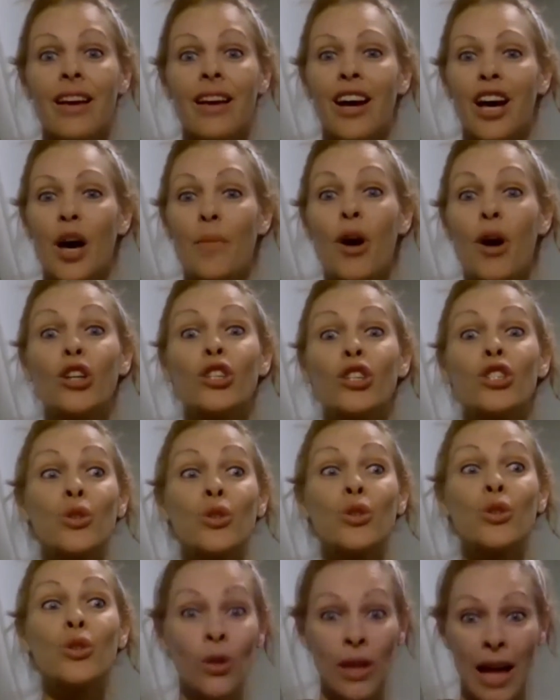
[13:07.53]
her
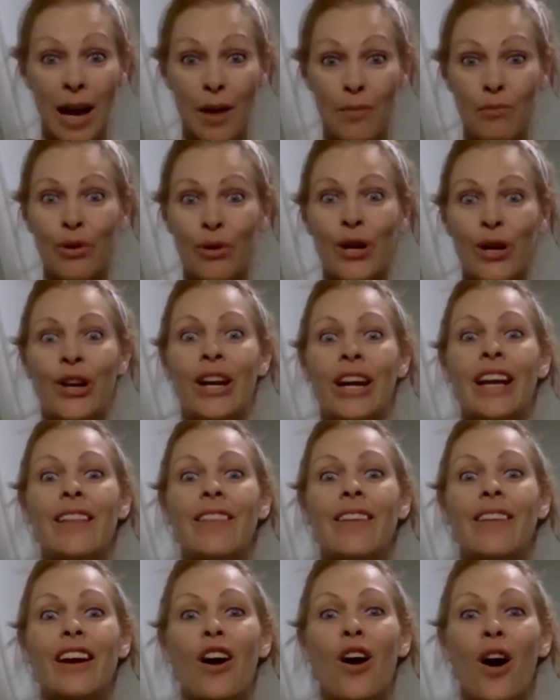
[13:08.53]
school library,
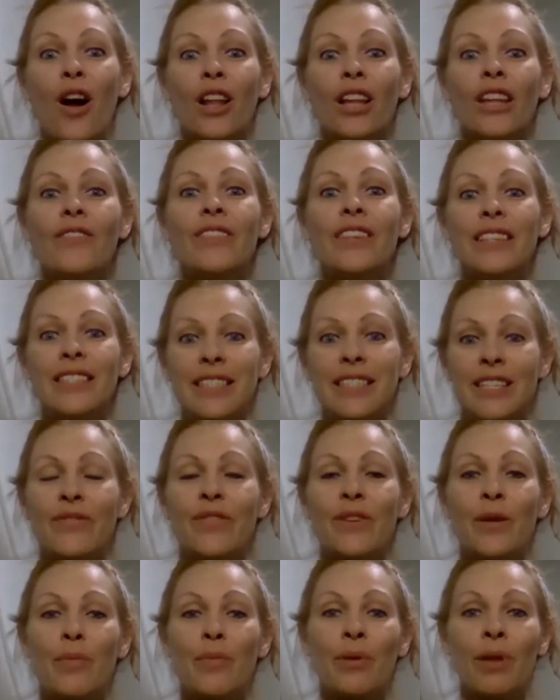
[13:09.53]
like all of these
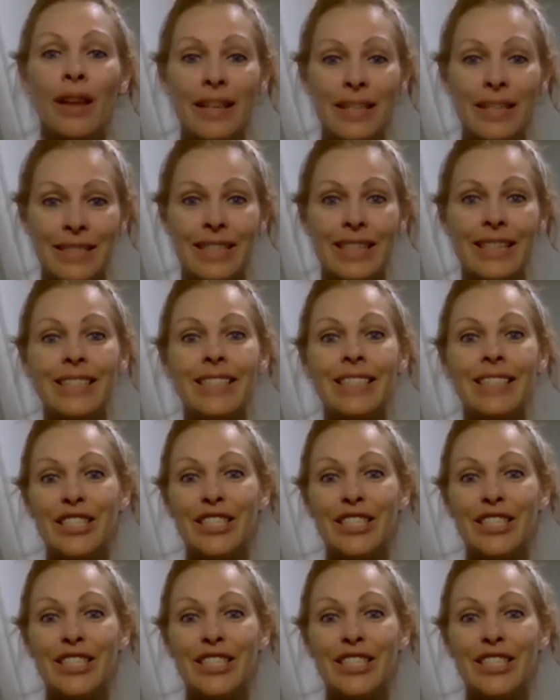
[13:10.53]
different places,